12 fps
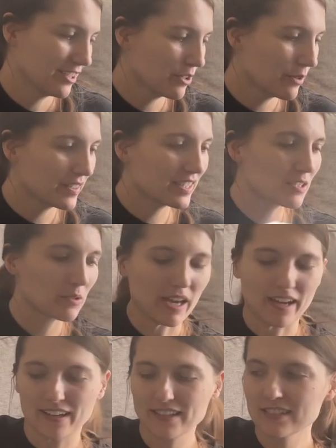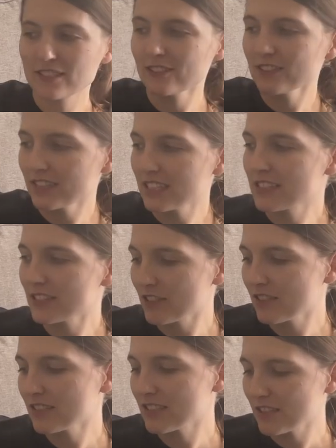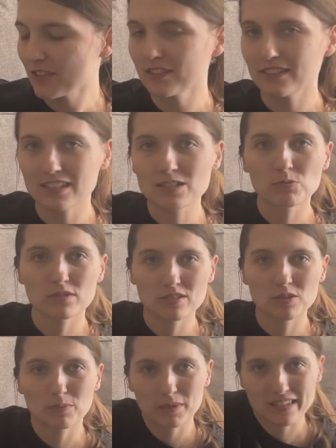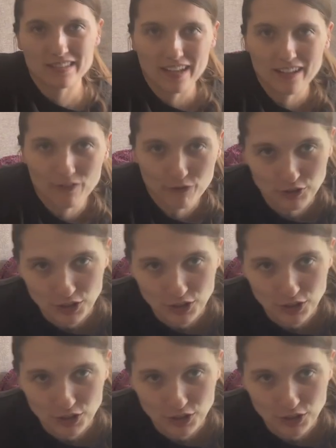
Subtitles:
you know what? It's okay. This will still be exciting for